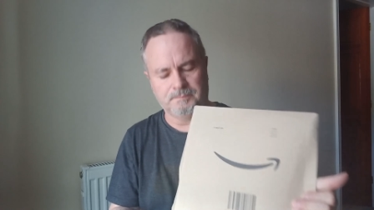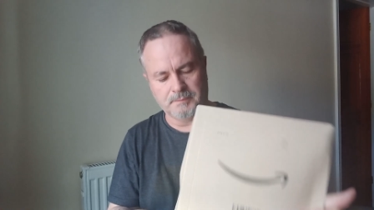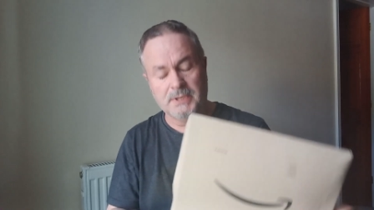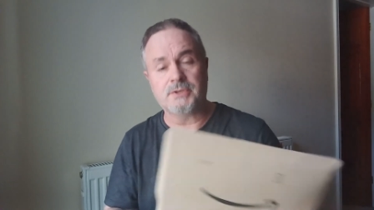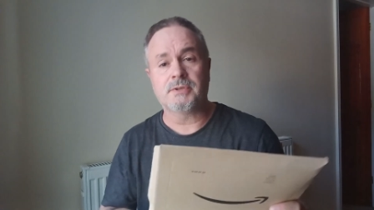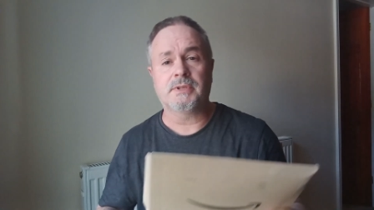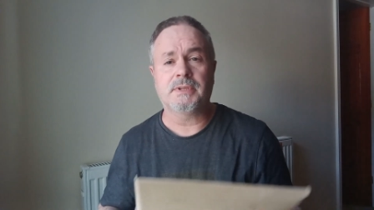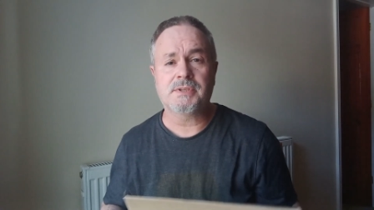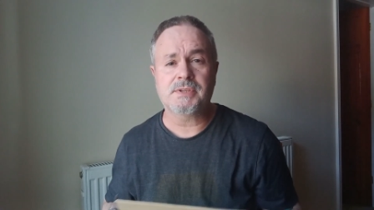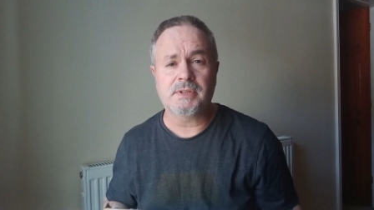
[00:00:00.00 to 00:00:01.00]
Mind you, they
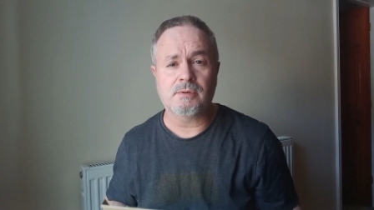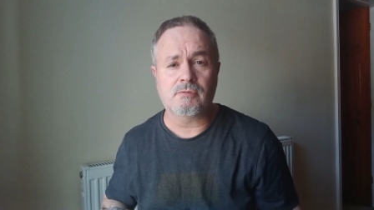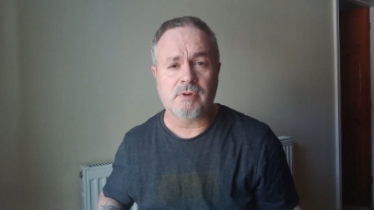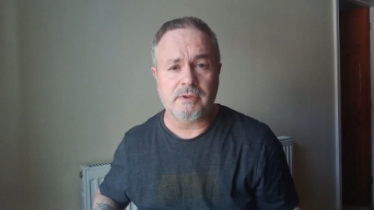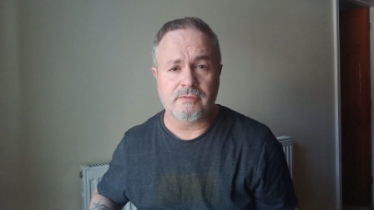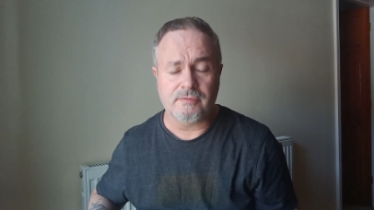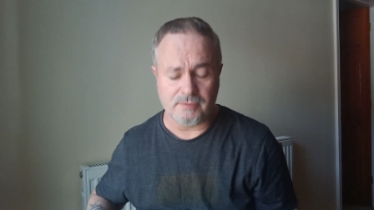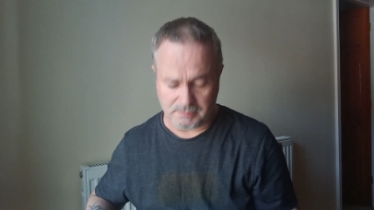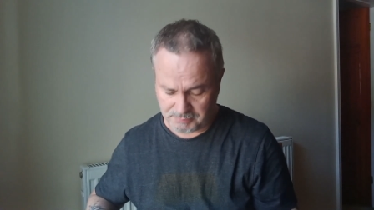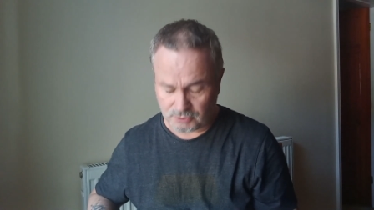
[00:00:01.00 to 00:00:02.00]
did say they'll arrive
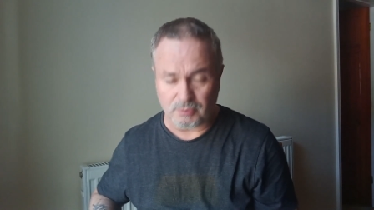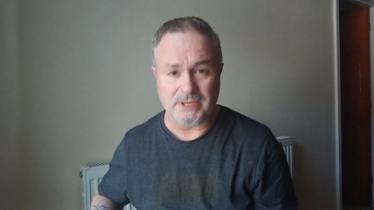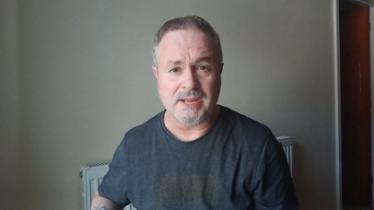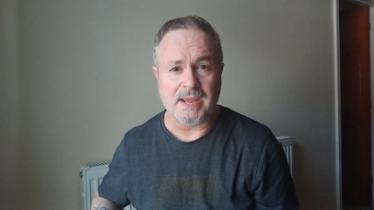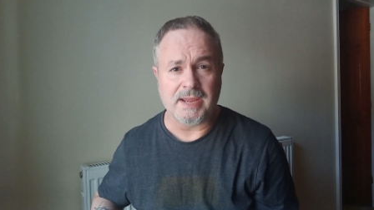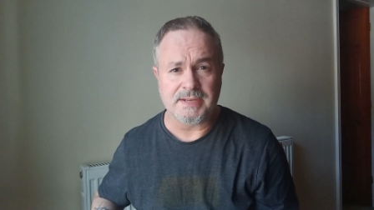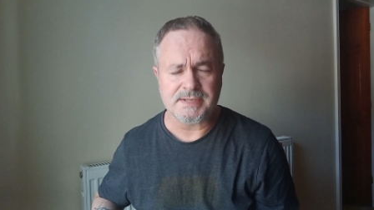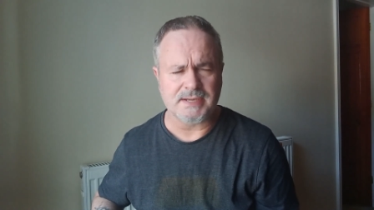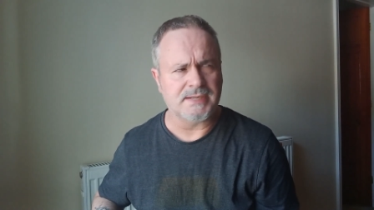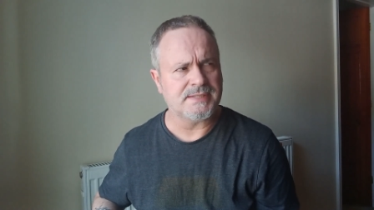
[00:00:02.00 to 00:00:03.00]
between
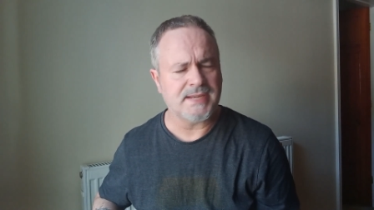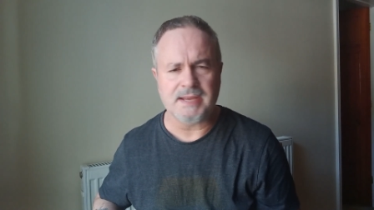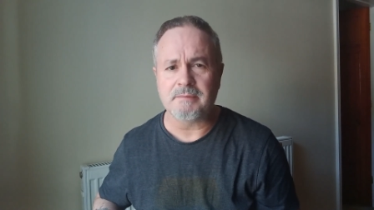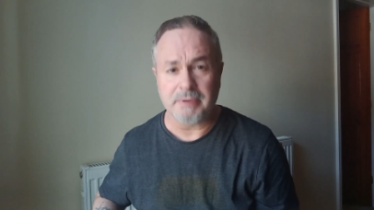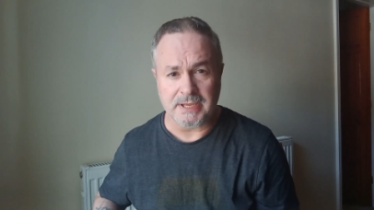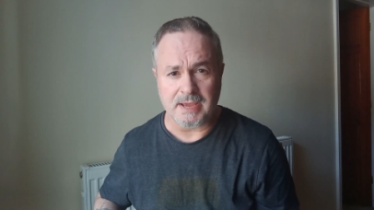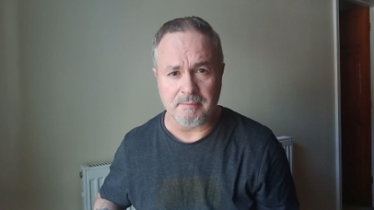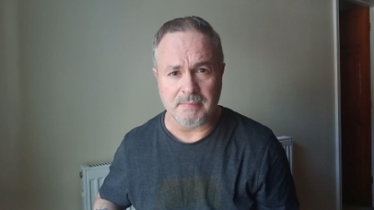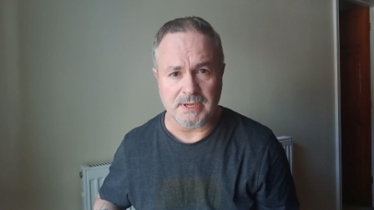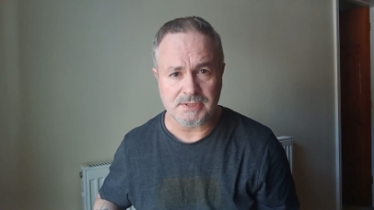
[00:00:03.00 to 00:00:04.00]
8 and 10
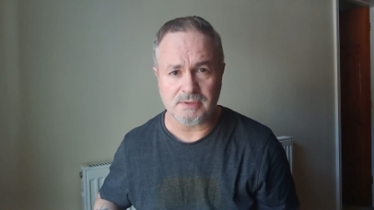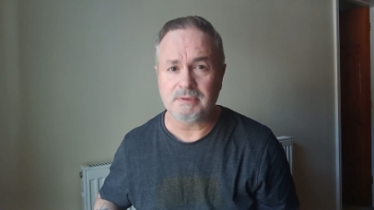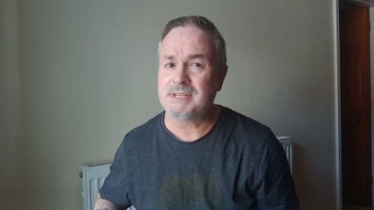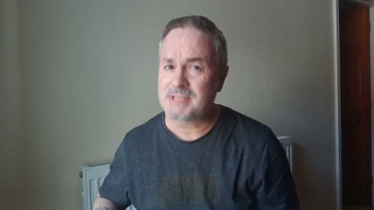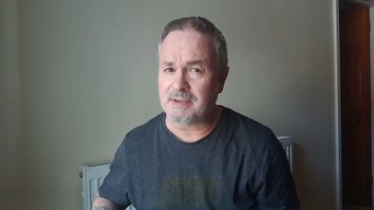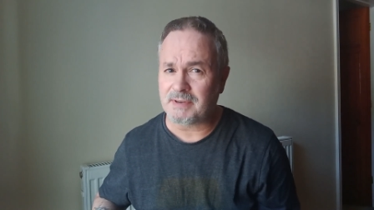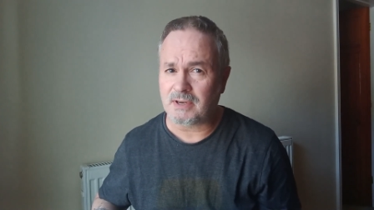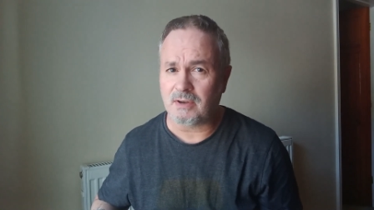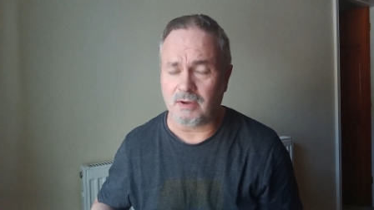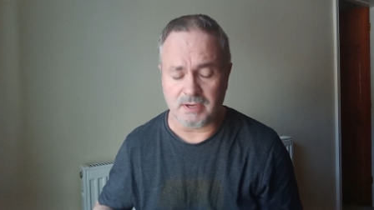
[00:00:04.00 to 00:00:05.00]
p.m. It's only 7
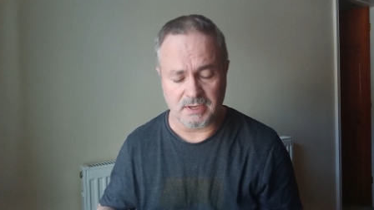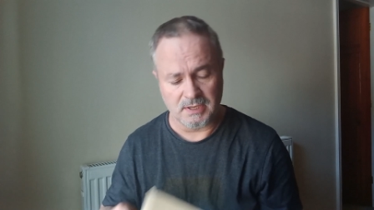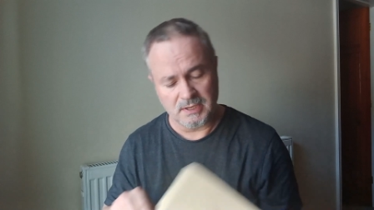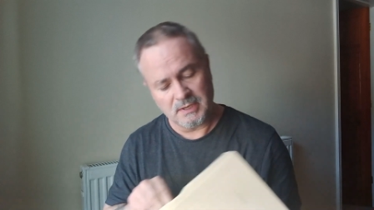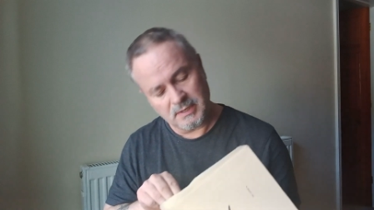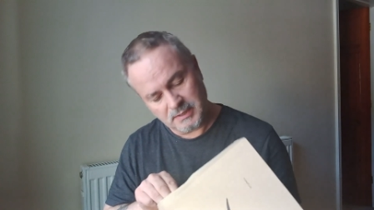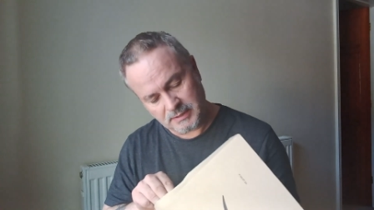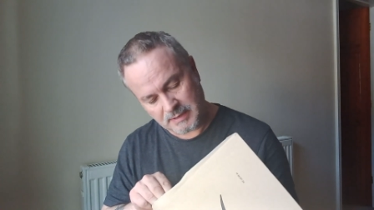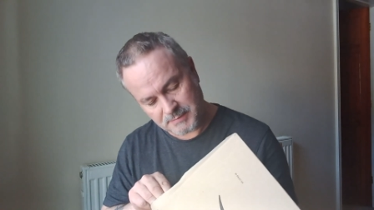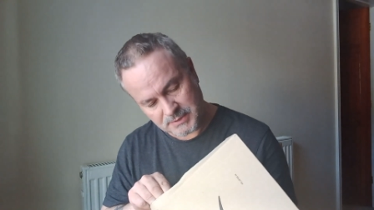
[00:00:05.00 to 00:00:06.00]
o'clock. The